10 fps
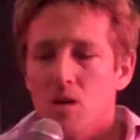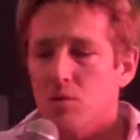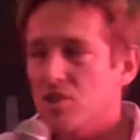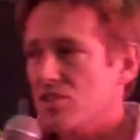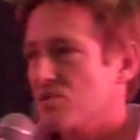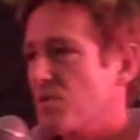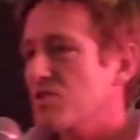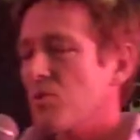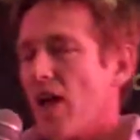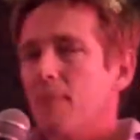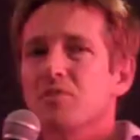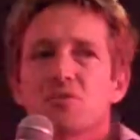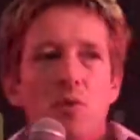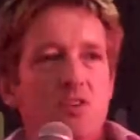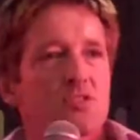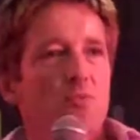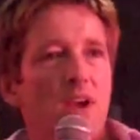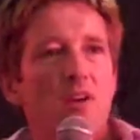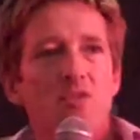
which is, I suppose, what happened to us around